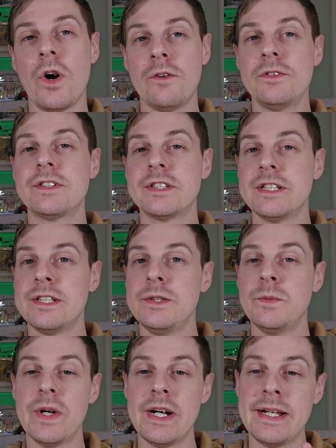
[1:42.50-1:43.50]
obviously,
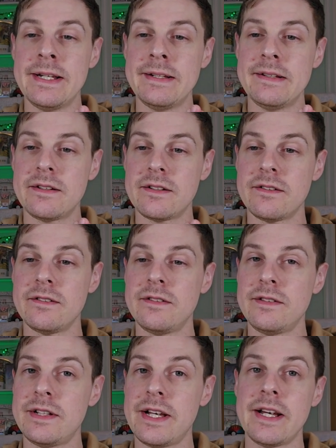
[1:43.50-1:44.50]
when
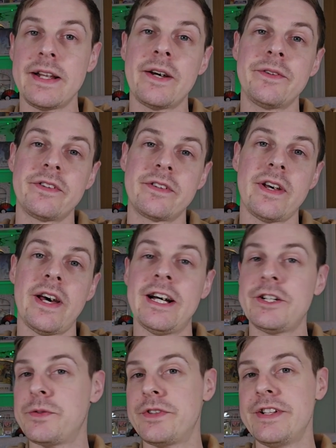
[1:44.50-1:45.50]
they announced
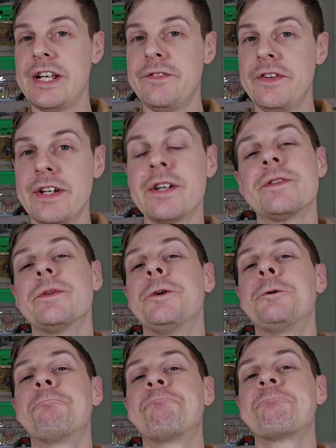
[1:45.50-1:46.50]
Ash was leaving, I
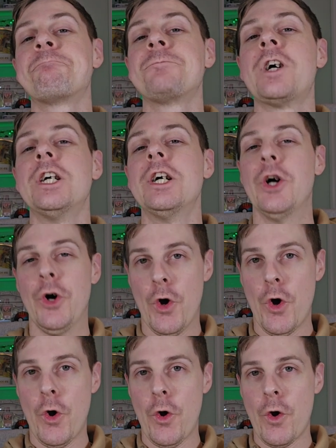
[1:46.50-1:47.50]
thought,
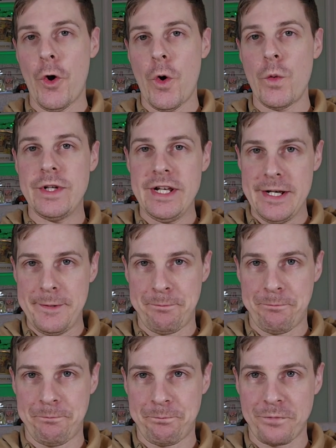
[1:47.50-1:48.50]
oh
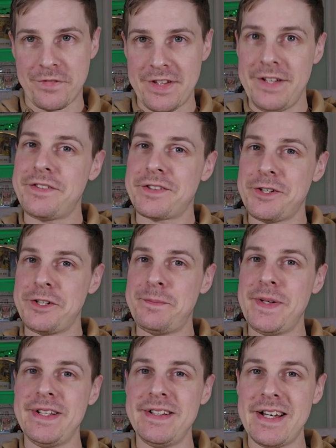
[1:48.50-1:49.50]
dear, this could
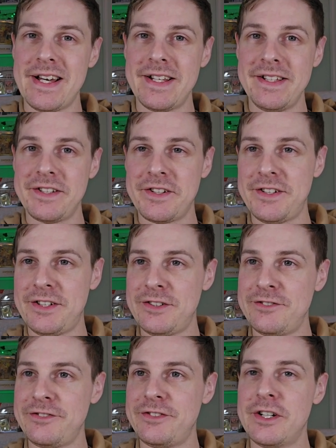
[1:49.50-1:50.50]
be the end
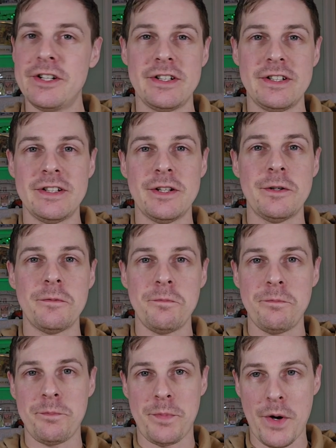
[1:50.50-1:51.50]
of
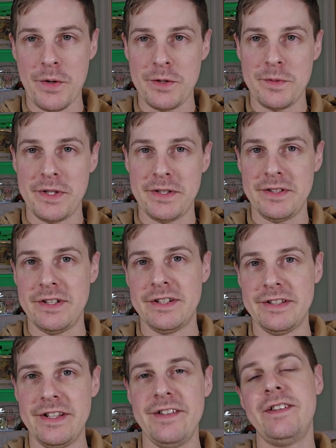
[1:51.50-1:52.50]

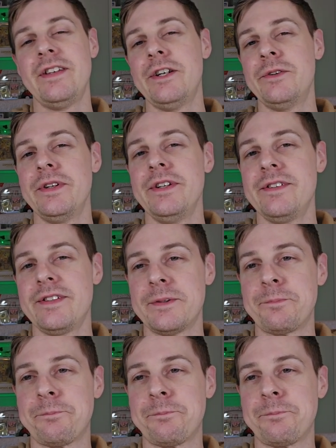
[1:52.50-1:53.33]
Pokemon, the series.